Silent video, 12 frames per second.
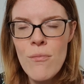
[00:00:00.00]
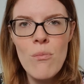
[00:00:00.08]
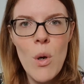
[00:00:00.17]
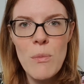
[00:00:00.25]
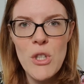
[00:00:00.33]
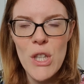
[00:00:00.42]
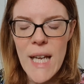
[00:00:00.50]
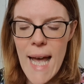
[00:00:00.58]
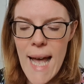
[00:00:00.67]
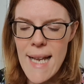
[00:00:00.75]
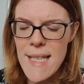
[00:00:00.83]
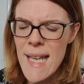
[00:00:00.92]
Mum shook her
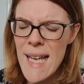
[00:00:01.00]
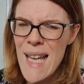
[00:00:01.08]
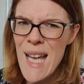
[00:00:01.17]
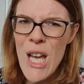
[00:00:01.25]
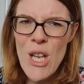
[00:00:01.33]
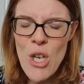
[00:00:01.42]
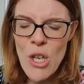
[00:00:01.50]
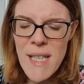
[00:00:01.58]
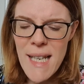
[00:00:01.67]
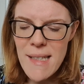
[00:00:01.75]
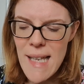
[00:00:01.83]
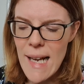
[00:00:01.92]
head. Not
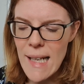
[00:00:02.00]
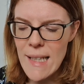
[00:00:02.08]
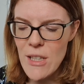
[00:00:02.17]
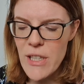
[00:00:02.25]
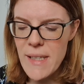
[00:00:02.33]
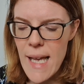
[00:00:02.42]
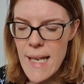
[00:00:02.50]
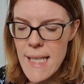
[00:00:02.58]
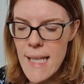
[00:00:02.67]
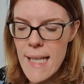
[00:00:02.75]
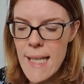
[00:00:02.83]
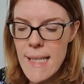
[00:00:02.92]
exactly, she said.
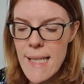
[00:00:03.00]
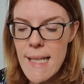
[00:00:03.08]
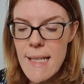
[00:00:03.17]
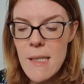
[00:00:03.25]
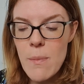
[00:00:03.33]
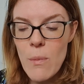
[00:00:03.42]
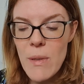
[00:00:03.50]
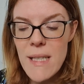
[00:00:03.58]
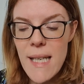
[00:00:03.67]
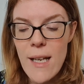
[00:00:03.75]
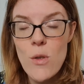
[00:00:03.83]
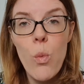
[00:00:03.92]
Dina's mum and
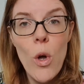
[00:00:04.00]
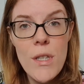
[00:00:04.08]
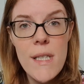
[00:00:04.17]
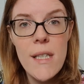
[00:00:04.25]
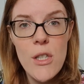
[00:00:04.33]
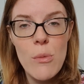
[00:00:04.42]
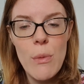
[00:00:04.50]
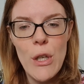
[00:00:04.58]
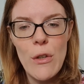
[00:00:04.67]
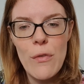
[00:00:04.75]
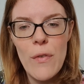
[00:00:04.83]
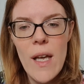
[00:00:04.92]
dad wanted to
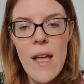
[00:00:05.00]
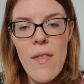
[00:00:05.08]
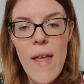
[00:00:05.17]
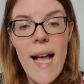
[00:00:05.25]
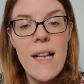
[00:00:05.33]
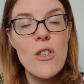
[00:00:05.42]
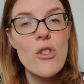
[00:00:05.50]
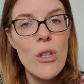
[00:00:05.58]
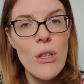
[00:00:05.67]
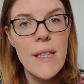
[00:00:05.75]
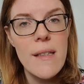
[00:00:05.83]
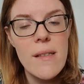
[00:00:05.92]
move. They had a
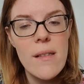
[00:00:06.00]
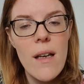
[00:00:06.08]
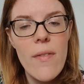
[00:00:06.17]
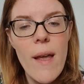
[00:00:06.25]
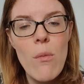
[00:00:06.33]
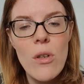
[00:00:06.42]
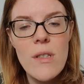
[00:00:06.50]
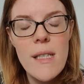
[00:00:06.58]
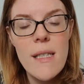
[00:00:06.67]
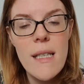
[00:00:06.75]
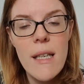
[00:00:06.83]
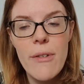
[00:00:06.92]
choice and they
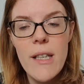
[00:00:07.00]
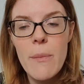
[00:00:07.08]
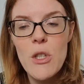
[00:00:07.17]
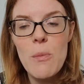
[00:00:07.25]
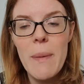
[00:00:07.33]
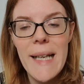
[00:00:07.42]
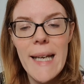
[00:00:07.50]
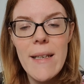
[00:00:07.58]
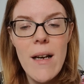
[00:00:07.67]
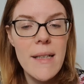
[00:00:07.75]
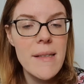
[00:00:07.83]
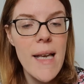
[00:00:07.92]
wanted to live in a much bigger,
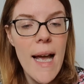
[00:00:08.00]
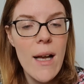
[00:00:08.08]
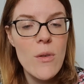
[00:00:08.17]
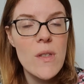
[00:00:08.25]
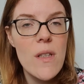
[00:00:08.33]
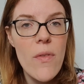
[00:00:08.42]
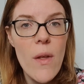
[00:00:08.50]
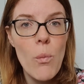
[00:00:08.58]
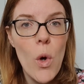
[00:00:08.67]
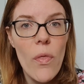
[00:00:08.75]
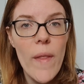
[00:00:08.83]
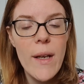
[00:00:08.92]
nicer house than the
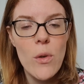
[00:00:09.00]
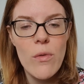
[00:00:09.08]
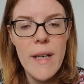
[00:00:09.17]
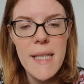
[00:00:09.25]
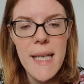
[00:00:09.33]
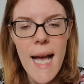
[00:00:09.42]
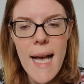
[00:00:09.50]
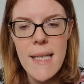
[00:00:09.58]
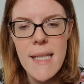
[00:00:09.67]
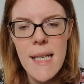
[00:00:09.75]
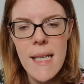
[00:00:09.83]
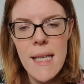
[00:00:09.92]
one they already had.